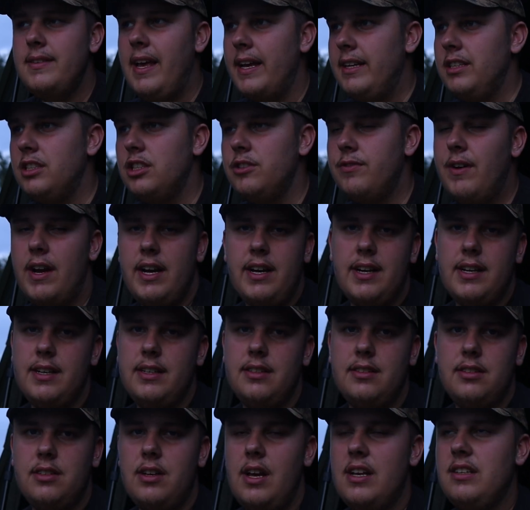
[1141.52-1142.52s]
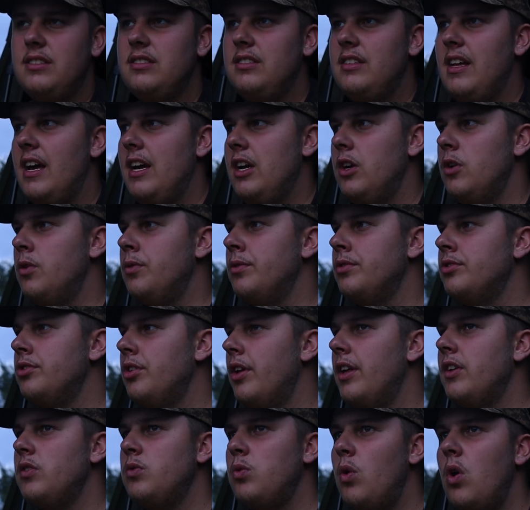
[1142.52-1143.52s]
taste of angling to get stale.
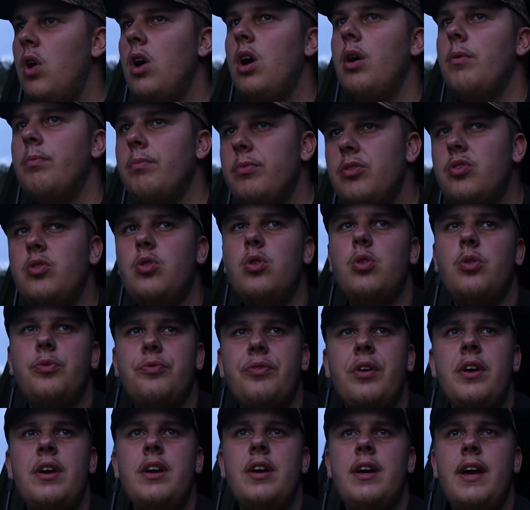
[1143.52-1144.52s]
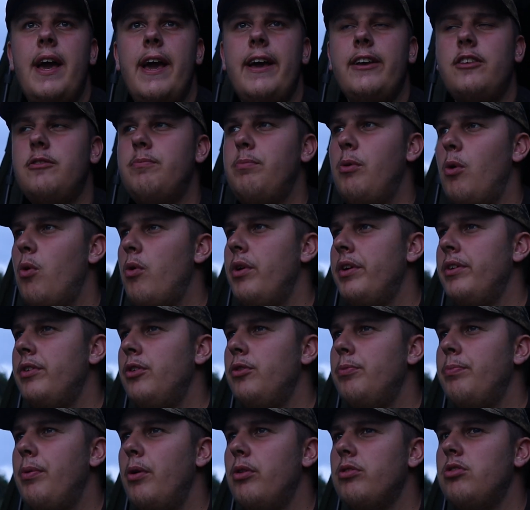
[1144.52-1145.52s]
So that's why I'm sort of exploring
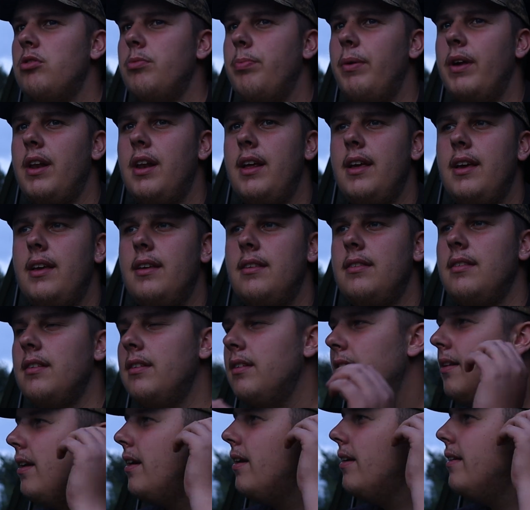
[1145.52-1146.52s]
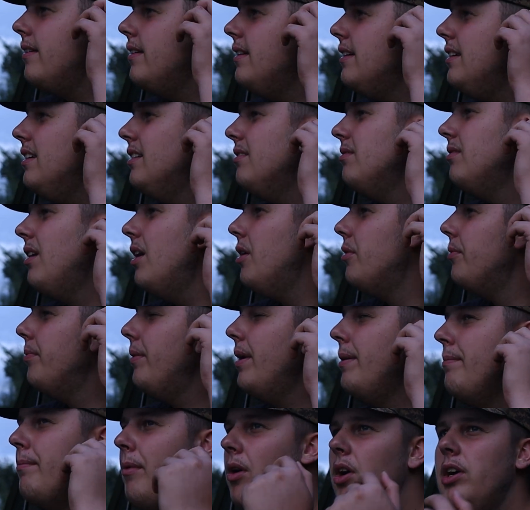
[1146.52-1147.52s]
new possibilities, and well,
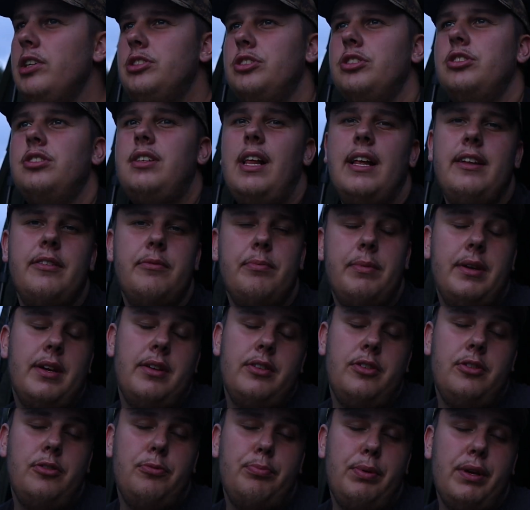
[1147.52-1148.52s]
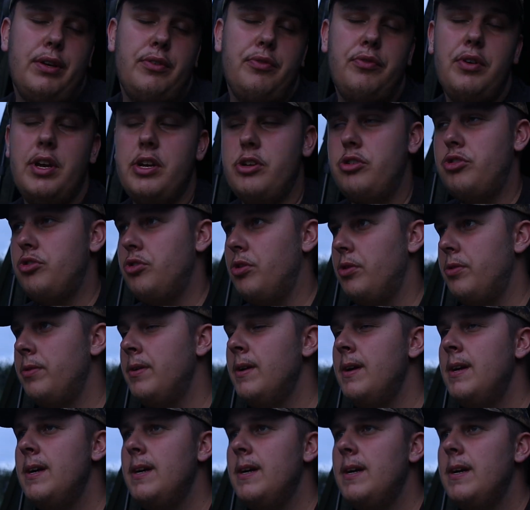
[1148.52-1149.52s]
it might just land me a new big fish, so
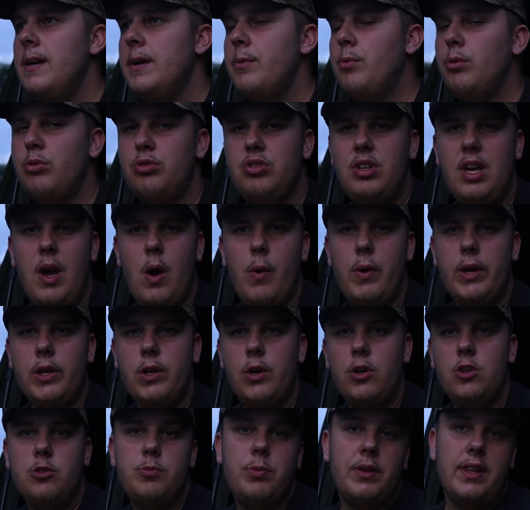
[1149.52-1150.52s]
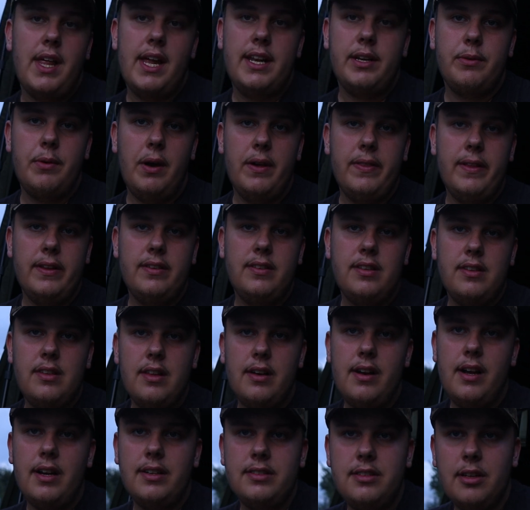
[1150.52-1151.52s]
we'll see how it goes. But anyway, this is
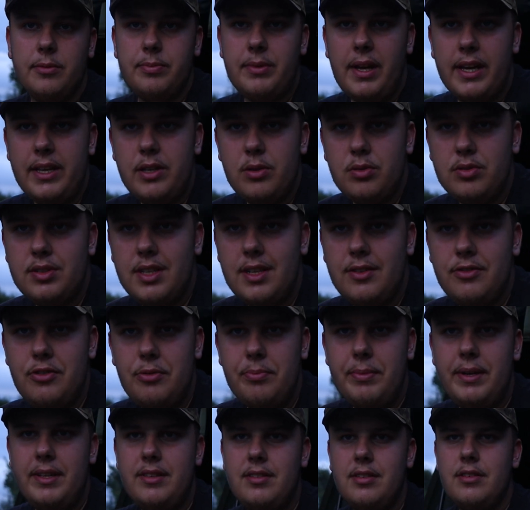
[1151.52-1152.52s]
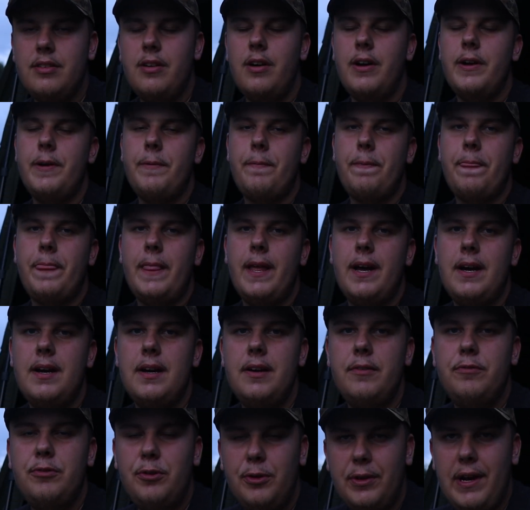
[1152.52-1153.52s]
the last update you'll see from me tonight.
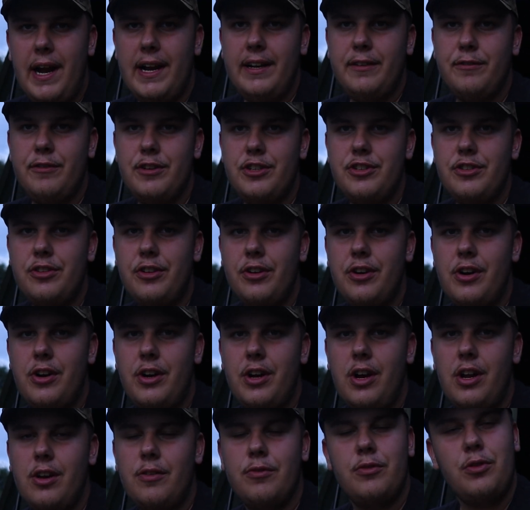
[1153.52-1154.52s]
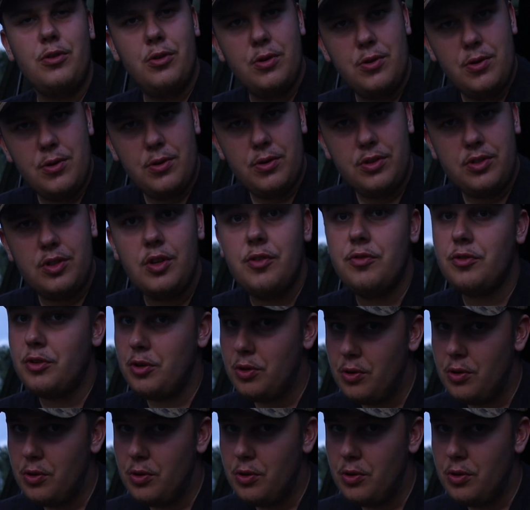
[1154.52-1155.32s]
If I do get any fish in the night, I'll of course